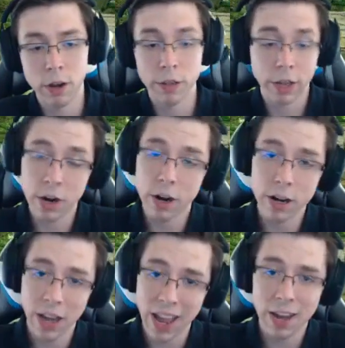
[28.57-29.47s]
on the
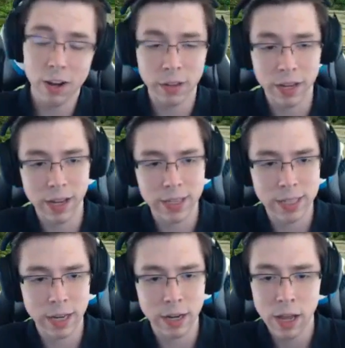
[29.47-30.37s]
card and on the
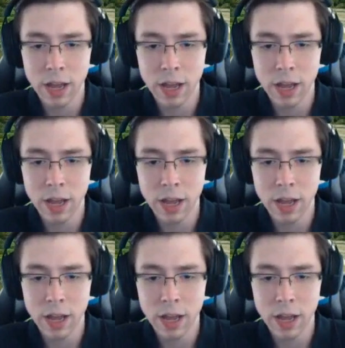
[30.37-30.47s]
content.